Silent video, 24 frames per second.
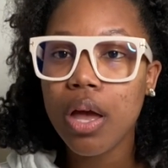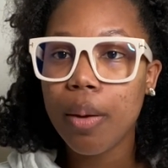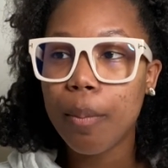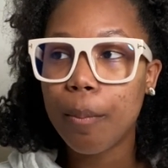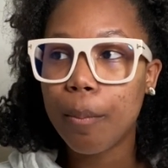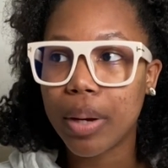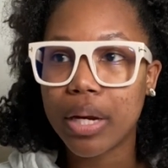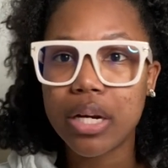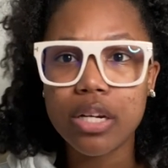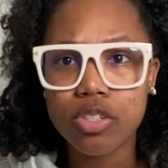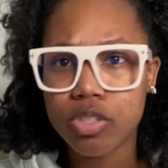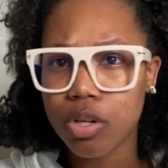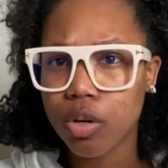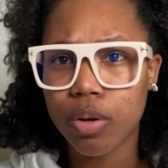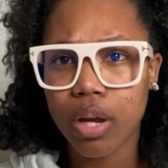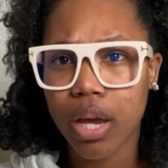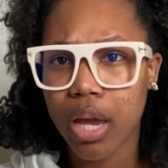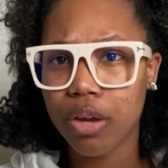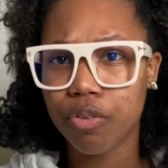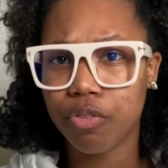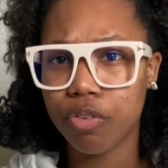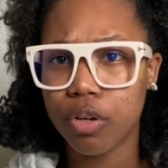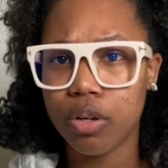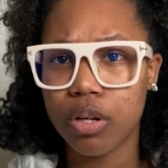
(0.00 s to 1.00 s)
but it's
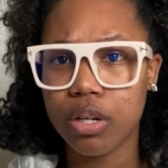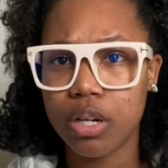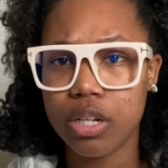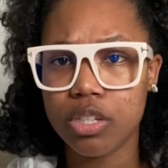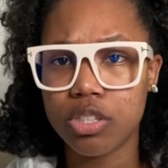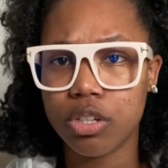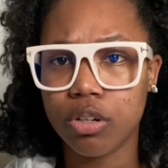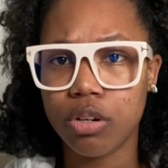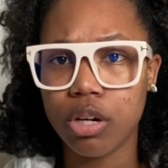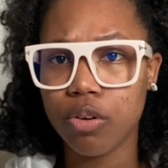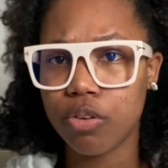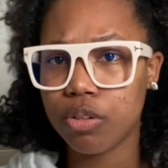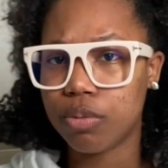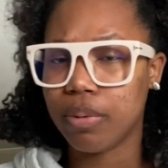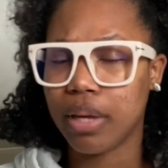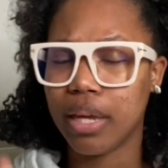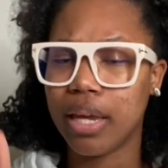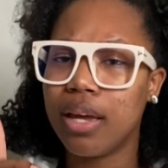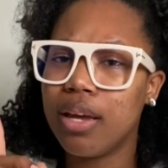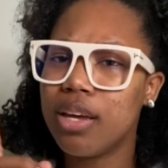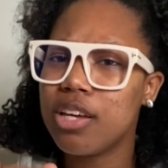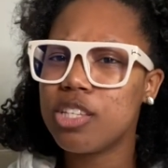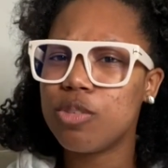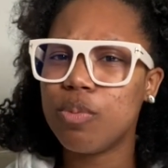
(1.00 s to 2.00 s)
okay for you to disagree with
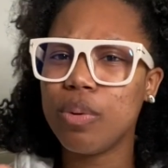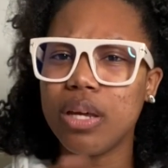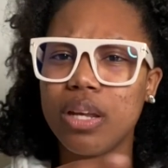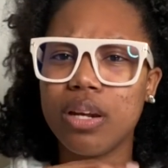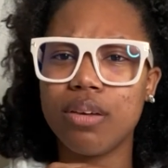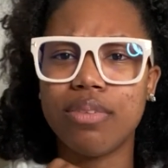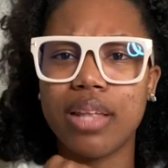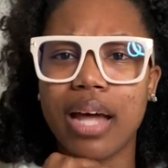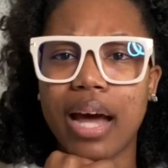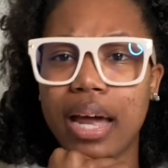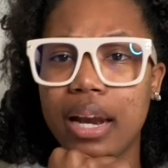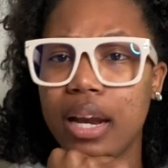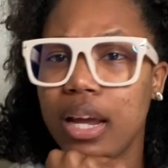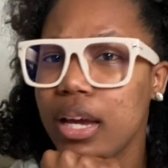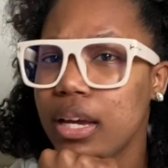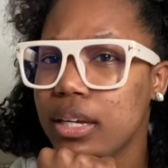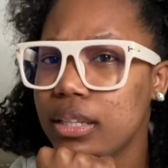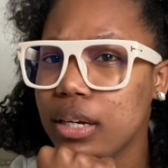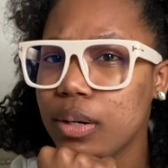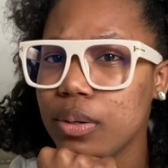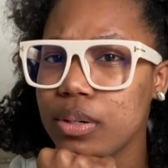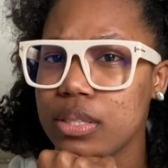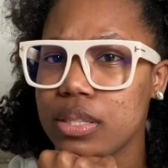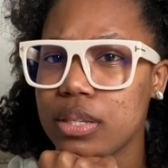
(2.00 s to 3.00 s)
me. Speaking of that,
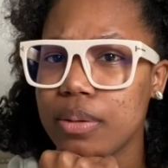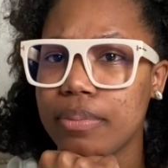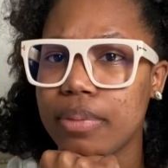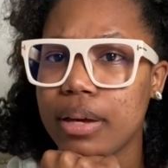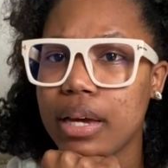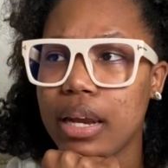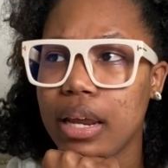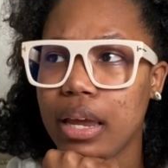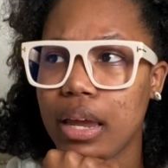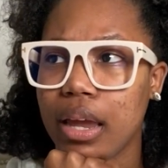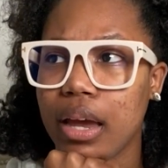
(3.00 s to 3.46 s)
there was somebody,